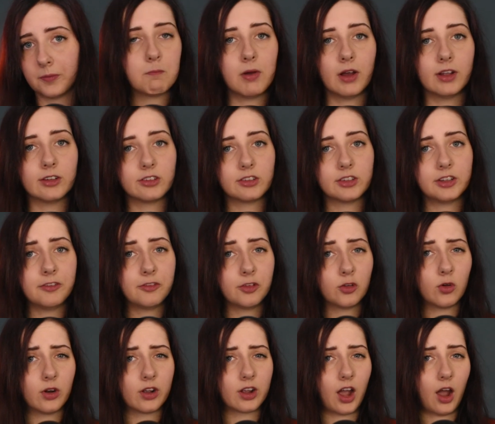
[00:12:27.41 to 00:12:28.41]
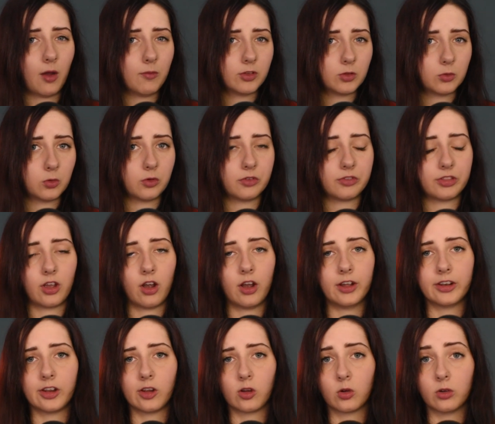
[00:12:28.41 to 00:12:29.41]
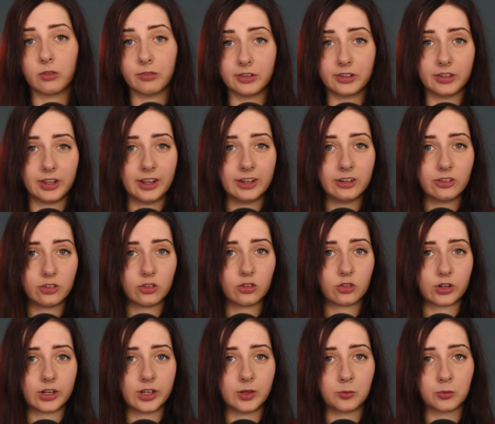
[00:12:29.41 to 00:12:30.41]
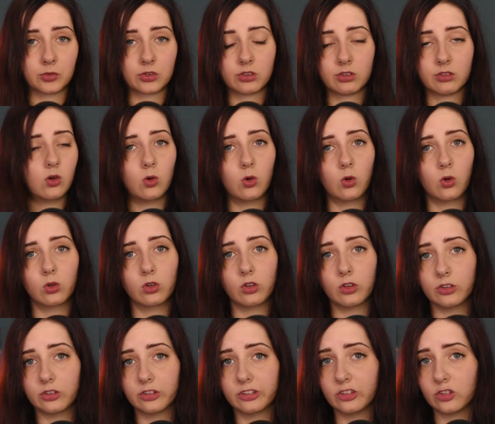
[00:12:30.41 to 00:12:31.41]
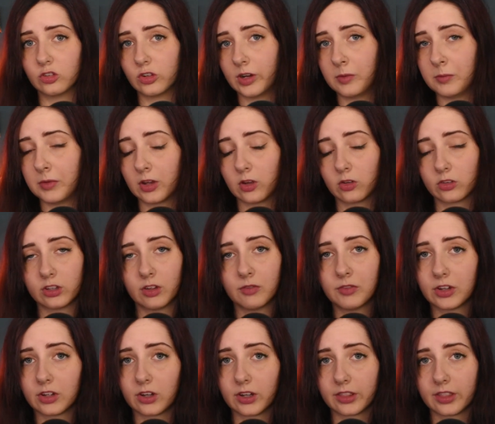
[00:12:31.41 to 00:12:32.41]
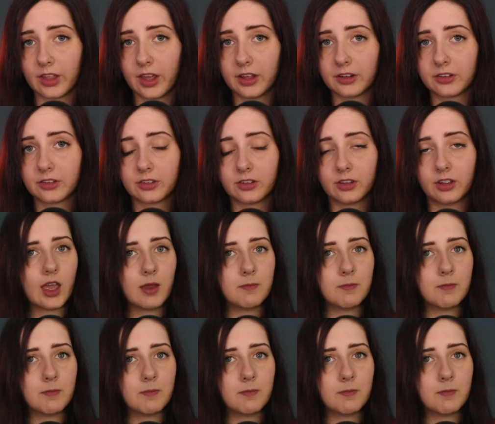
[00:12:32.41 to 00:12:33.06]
But if you're uncomfortable with the idea of intense dreams or lucid dreaming or something like that,